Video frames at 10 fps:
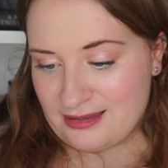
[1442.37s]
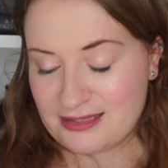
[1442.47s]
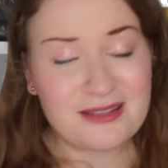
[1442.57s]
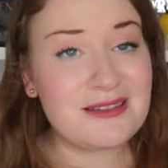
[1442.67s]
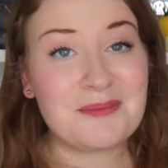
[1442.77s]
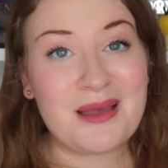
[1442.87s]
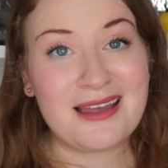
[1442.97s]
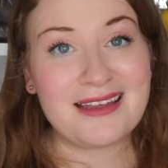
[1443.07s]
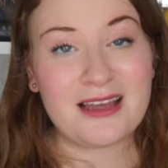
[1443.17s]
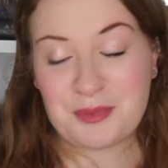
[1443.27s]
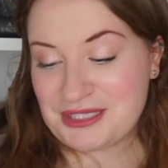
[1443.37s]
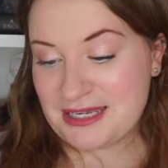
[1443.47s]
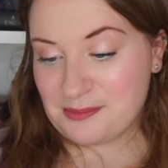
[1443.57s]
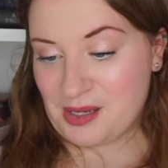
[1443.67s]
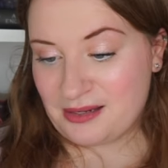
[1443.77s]
that sounds like my cup of
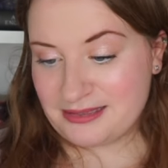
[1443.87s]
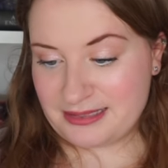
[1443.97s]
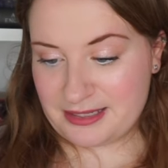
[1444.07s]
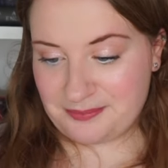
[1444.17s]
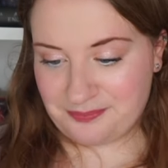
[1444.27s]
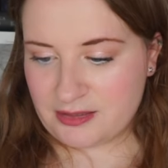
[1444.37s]
tea, honestly.